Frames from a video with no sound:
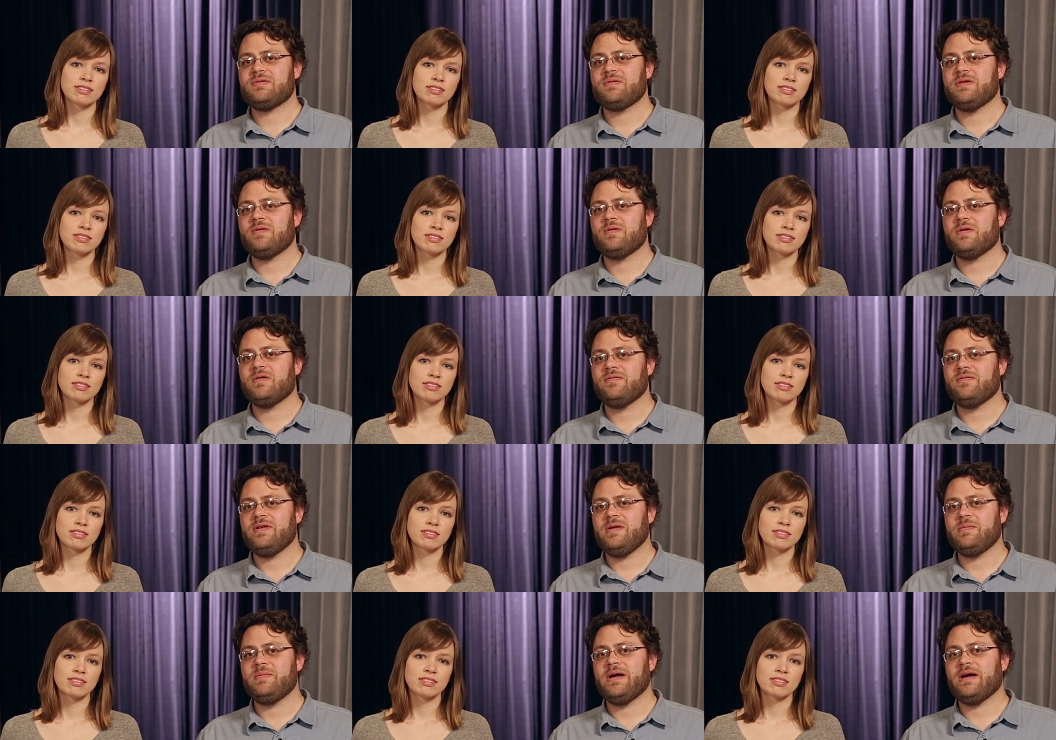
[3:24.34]
Speaker 1: to
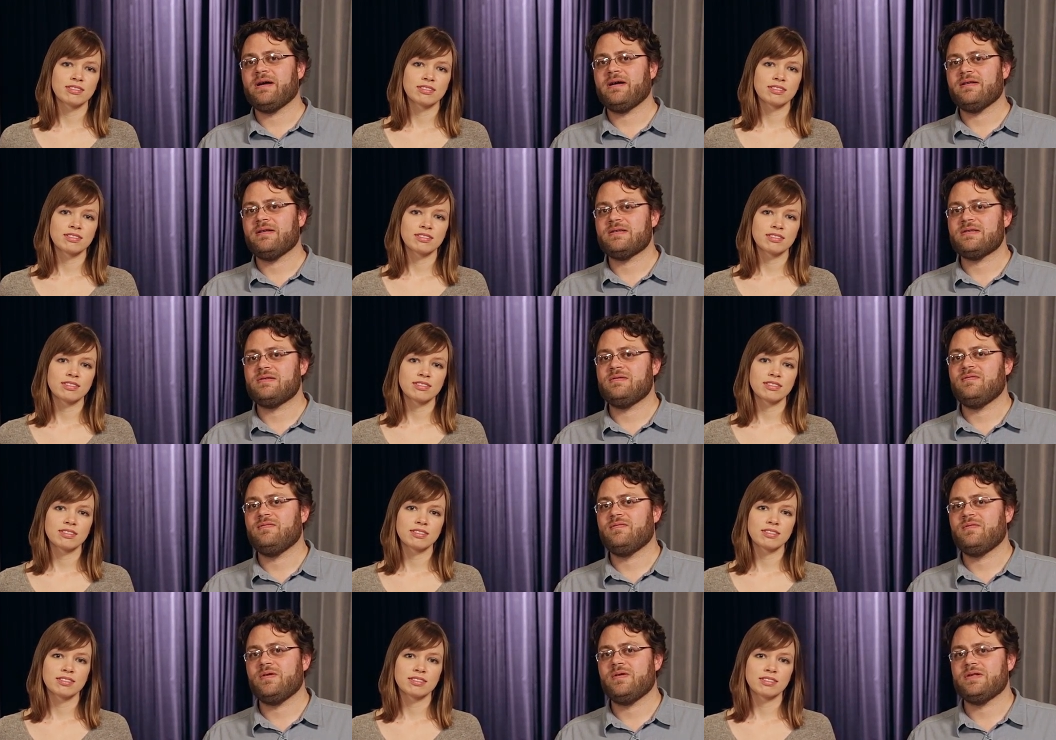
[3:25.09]
record feedback on
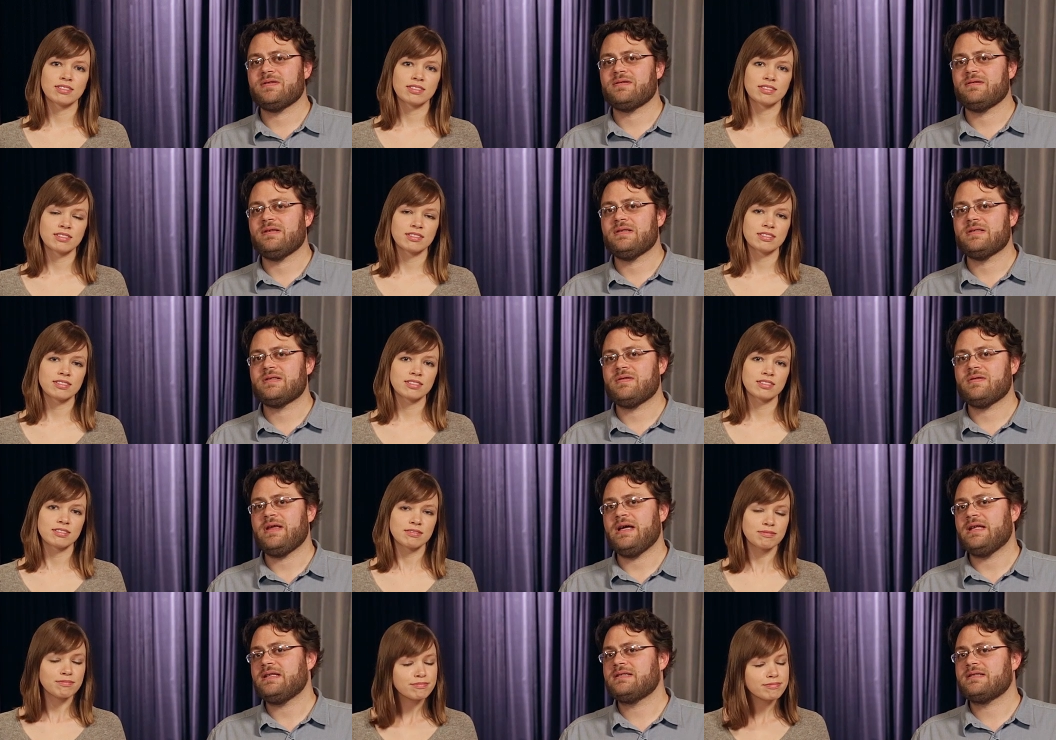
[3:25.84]
student VoiceThread,
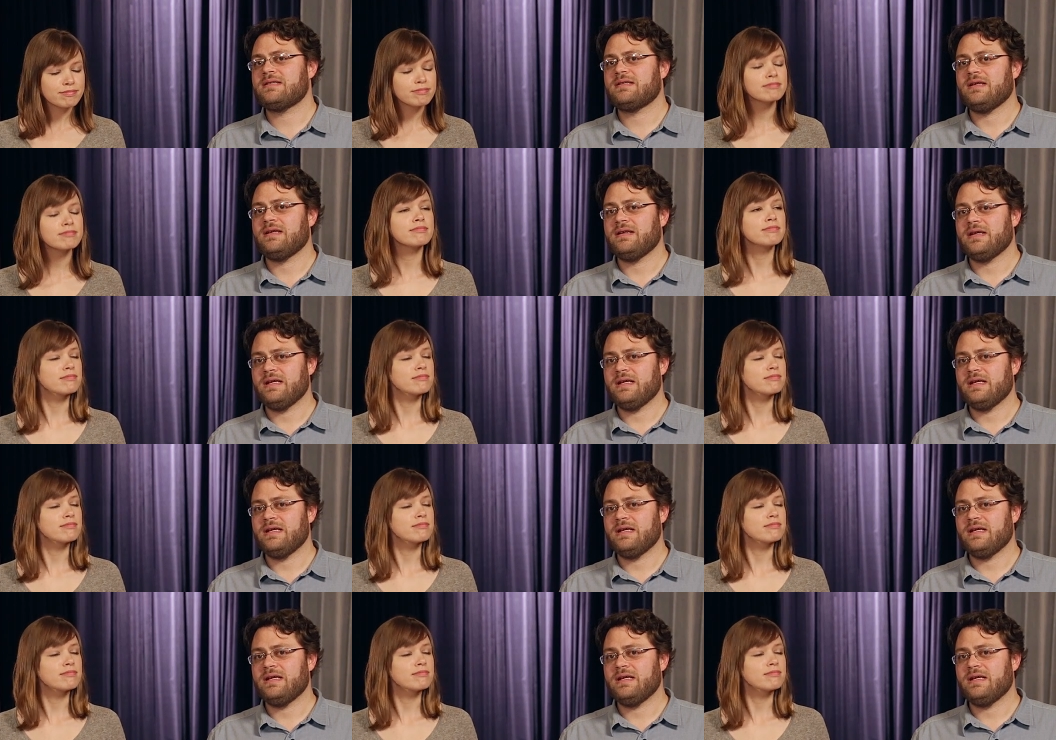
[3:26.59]
so that's a